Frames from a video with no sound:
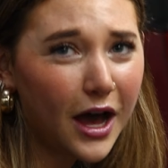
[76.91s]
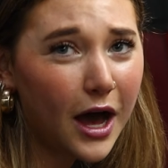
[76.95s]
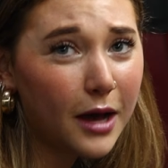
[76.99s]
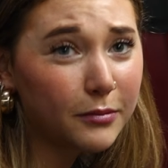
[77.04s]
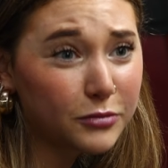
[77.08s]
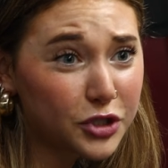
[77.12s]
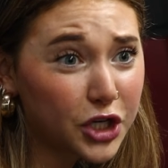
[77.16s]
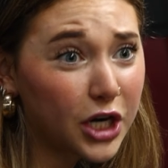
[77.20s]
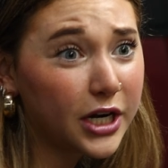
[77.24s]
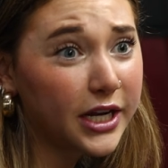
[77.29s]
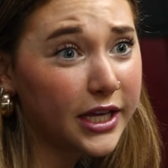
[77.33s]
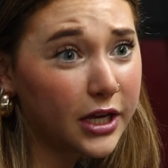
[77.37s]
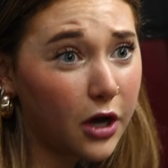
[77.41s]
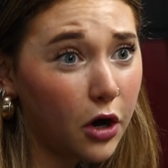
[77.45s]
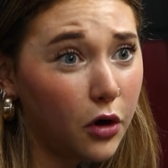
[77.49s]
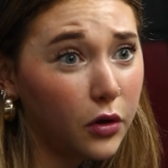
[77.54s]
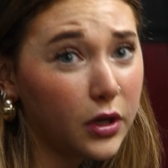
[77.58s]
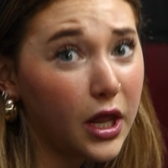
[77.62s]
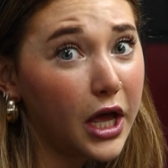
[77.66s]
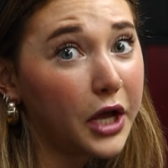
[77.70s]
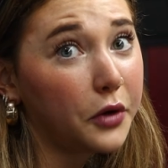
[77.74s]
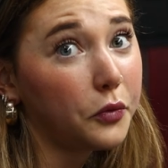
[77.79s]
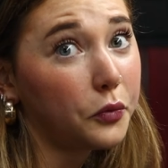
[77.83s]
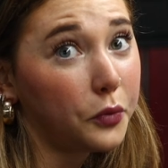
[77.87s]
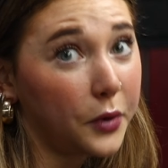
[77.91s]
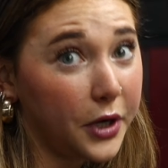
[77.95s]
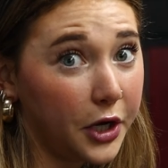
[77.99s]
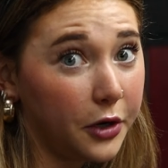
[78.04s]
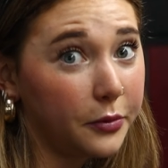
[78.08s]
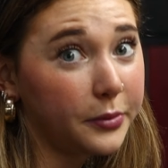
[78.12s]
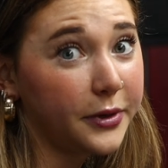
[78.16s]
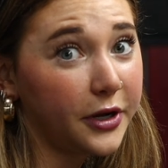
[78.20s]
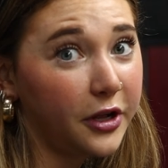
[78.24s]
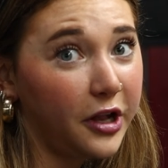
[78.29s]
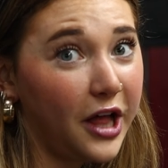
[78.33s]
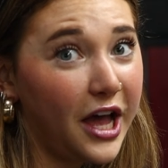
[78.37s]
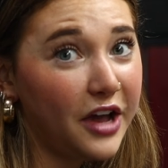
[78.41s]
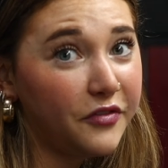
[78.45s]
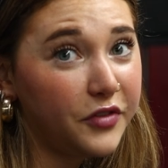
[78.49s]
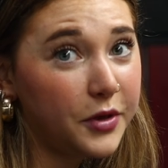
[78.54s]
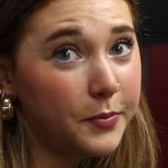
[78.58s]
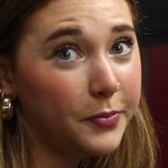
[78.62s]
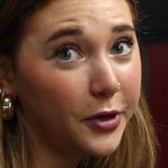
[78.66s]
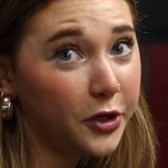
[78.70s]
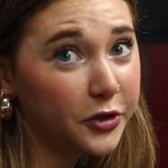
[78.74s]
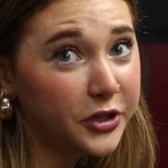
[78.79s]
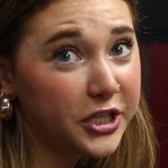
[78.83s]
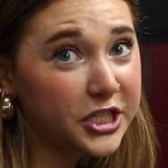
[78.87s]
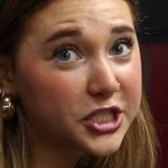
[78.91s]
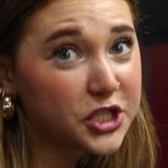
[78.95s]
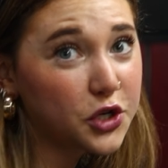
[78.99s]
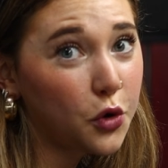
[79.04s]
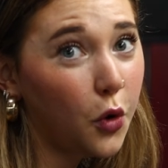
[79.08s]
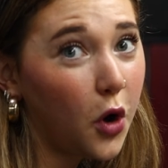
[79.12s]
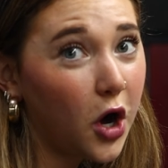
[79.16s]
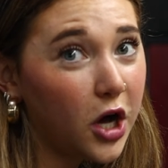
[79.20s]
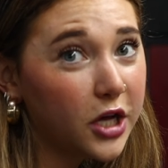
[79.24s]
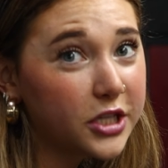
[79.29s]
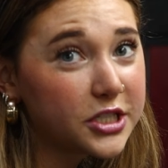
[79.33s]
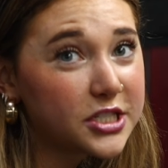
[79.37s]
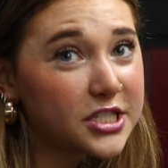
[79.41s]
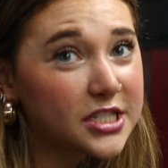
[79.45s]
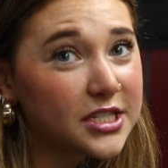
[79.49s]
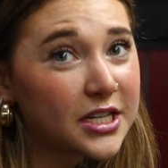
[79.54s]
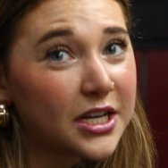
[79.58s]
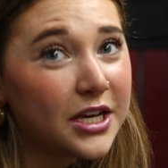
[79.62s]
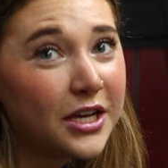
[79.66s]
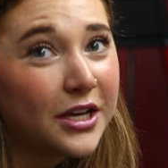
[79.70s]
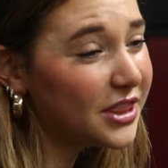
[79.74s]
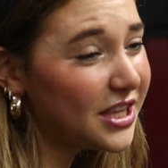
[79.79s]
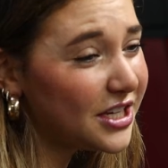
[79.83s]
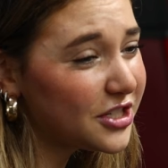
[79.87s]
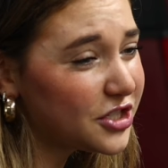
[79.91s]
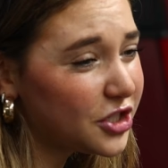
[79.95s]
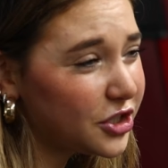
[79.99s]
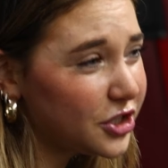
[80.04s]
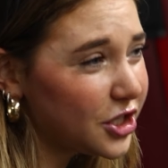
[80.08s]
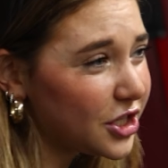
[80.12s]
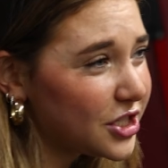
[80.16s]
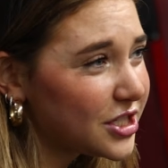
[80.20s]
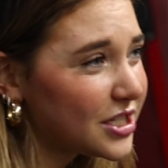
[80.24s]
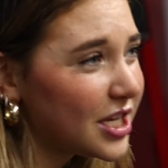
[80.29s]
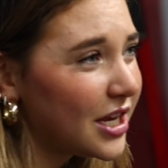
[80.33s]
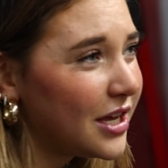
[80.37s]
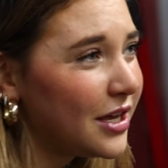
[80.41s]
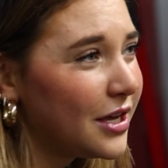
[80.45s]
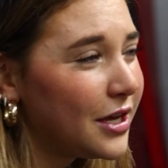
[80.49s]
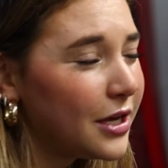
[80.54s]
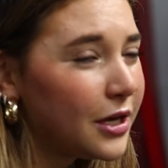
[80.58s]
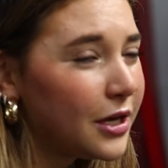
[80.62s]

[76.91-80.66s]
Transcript: I'm trying to go like real heavy, build these quads. But these are just